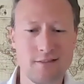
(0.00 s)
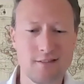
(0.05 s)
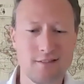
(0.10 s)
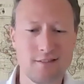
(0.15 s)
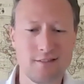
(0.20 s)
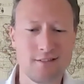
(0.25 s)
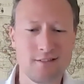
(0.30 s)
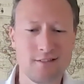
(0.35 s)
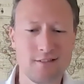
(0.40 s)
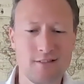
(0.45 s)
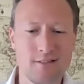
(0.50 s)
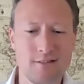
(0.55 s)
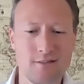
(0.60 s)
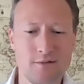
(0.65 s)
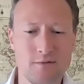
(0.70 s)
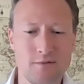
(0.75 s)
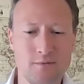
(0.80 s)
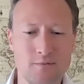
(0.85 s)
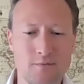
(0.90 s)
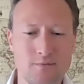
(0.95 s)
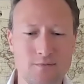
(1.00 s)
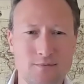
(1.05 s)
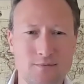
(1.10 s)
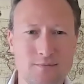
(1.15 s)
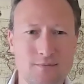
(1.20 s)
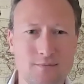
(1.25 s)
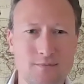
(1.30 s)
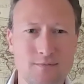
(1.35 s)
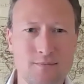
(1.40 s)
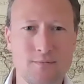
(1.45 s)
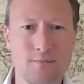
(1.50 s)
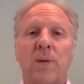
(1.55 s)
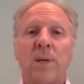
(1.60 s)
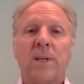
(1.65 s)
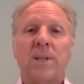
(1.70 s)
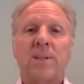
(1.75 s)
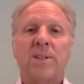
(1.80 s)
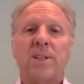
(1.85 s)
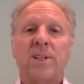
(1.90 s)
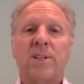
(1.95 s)
Sure.
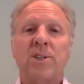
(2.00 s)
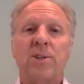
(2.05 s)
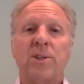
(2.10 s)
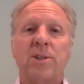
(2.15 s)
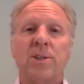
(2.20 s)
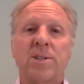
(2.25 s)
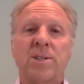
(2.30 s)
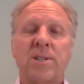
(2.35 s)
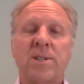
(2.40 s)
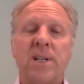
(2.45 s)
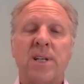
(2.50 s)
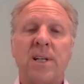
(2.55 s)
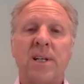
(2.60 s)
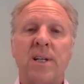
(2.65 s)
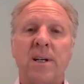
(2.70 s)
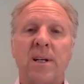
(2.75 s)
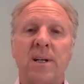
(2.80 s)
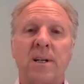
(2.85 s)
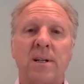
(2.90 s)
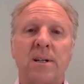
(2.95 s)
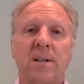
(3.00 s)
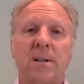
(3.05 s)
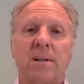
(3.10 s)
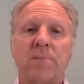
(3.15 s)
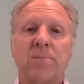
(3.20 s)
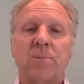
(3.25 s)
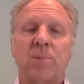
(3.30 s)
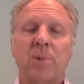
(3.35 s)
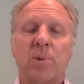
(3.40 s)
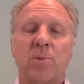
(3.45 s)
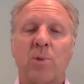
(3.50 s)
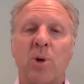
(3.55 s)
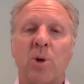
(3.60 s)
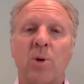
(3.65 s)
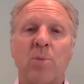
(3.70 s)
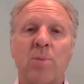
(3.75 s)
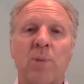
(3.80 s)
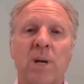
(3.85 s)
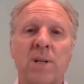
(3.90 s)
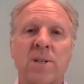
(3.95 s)
We continue to see a, a
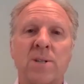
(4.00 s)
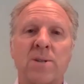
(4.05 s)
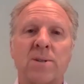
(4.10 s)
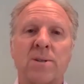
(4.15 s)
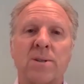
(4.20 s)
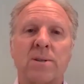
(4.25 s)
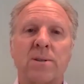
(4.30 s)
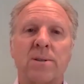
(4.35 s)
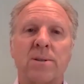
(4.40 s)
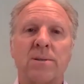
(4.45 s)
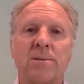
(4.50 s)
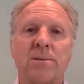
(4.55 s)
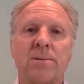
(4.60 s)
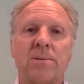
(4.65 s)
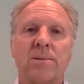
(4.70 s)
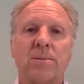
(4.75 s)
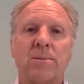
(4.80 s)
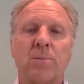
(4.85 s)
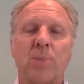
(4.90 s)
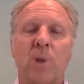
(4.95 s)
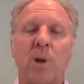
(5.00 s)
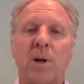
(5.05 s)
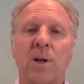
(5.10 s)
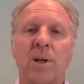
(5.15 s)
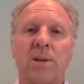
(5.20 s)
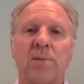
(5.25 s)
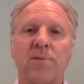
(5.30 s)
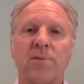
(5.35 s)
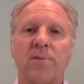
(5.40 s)
robust market